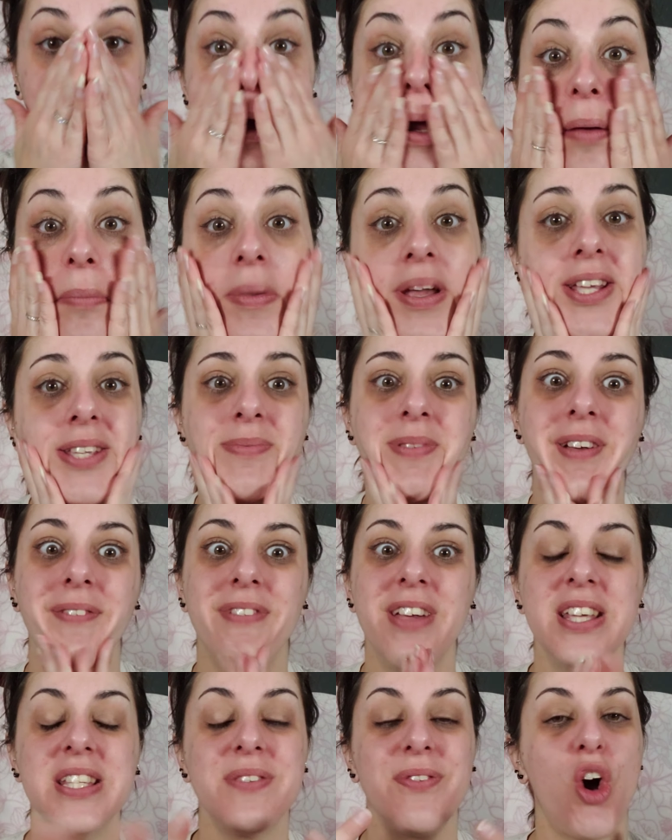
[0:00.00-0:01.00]
It makes my
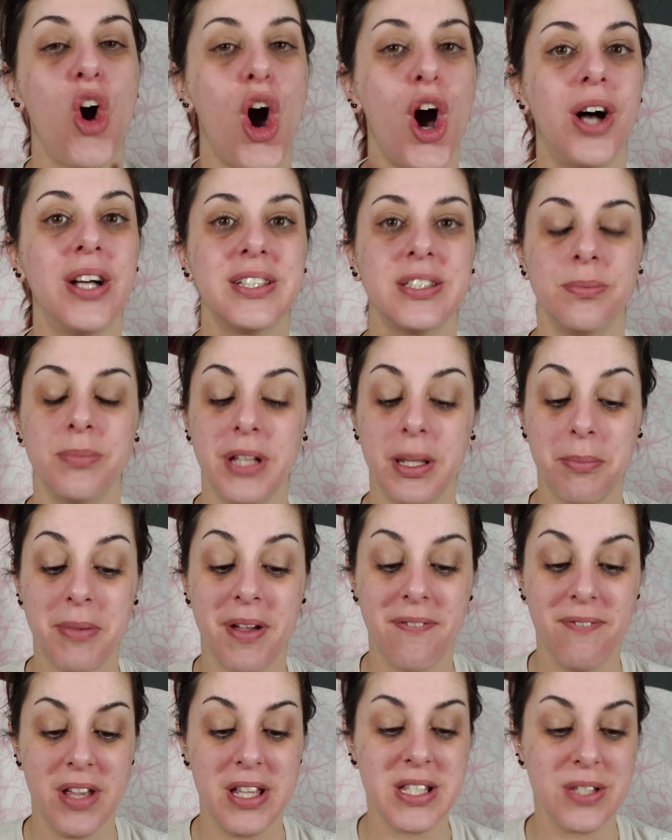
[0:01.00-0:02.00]
face feel awesome. Like my
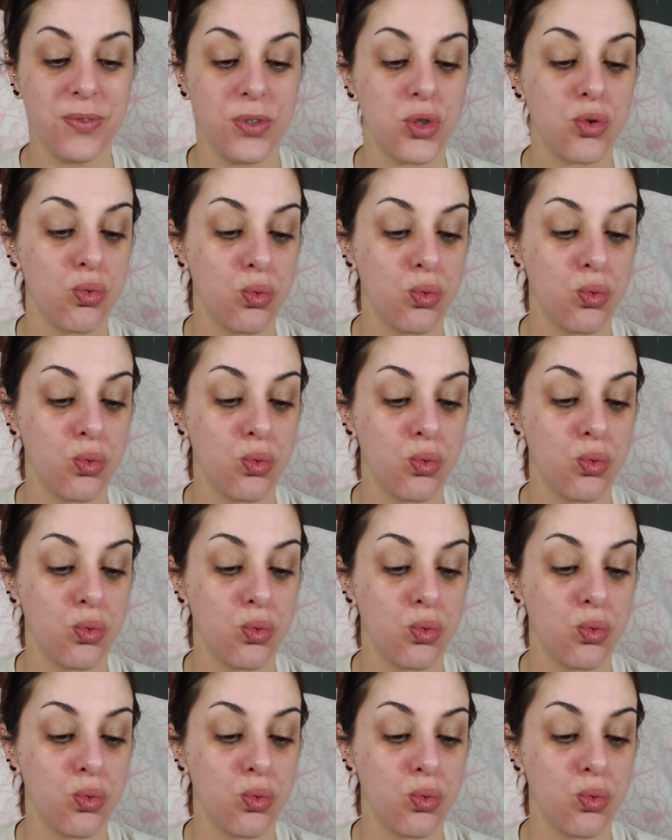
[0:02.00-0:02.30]
face feels